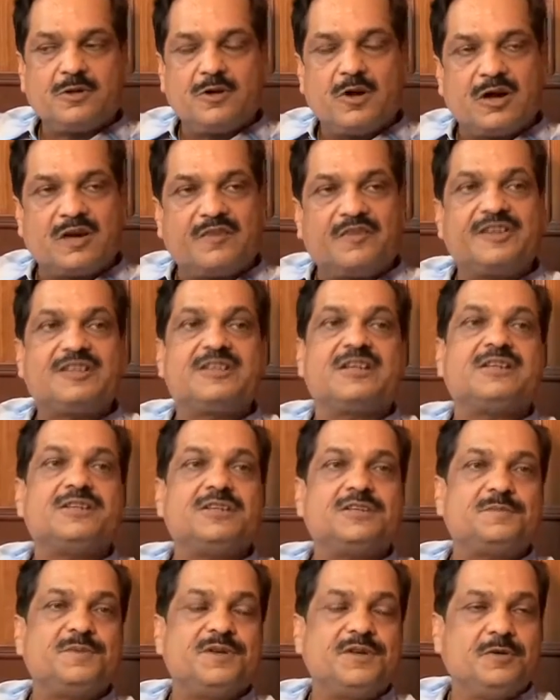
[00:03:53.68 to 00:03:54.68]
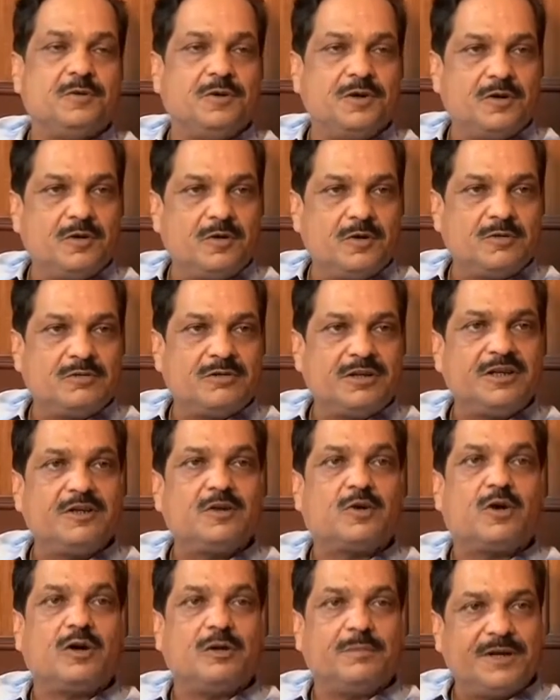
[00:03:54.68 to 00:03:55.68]
So a lot of research is been going on, mm-hmm,
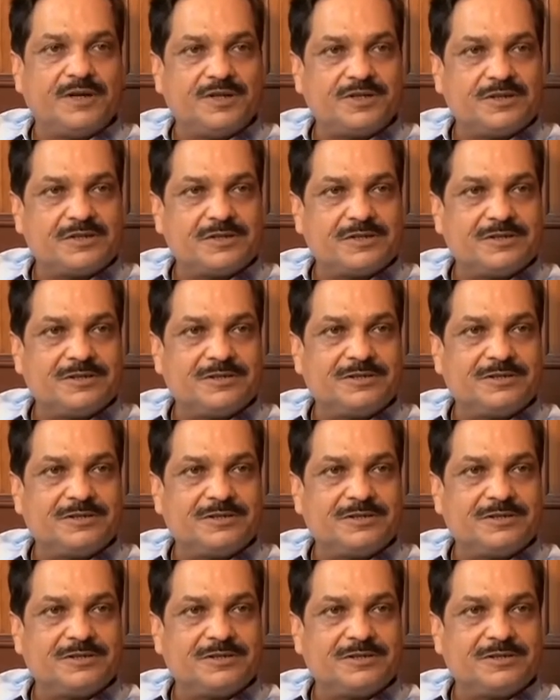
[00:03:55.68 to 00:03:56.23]
in the collaborations.